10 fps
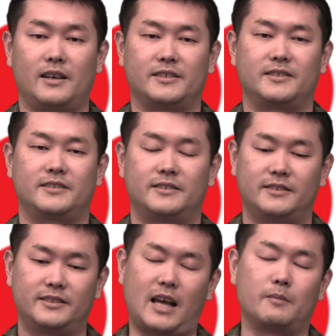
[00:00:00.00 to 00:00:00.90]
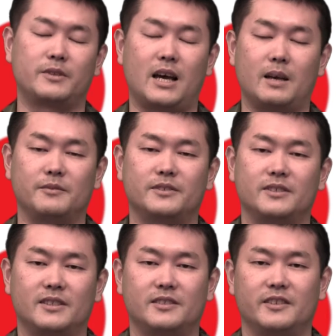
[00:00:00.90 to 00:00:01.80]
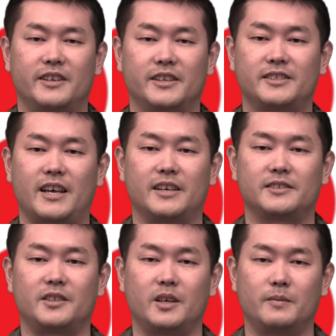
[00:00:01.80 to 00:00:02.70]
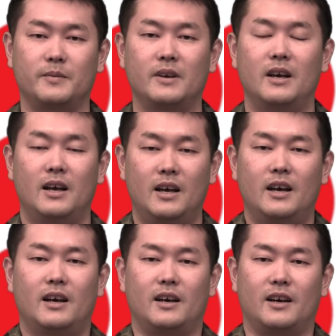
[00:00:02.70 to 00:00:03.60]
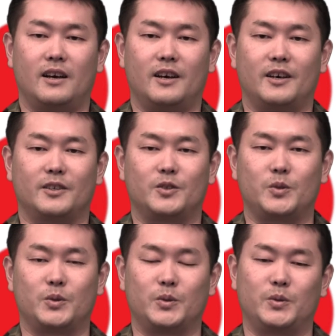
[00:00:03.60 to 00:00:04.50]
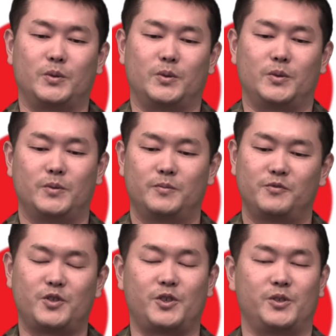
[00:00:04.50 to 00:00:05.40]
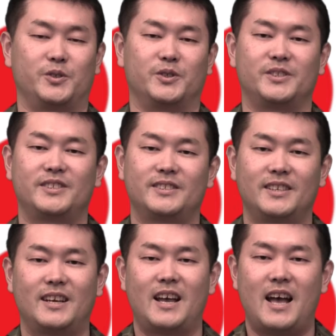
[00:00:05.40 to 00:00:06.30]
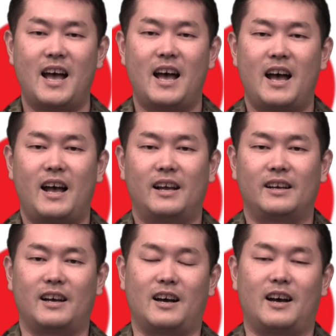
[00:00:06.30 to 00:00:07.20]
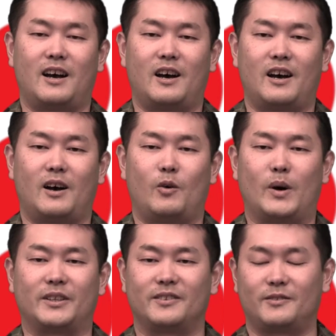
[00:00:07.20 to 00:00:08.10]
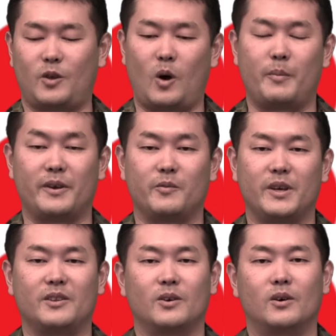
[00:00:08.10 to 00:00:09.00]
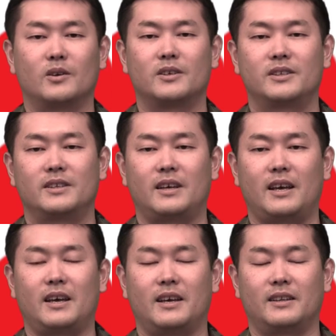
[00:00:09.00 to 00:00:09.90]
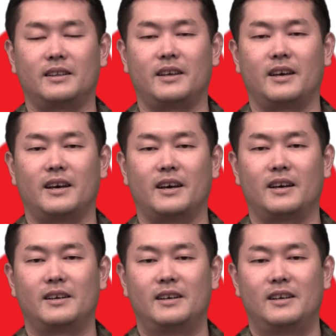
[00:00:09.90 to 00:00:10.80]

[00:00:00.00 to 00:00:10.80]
it's sometimes it's very sensitive uh, to choose uh, what topic we talk and uh,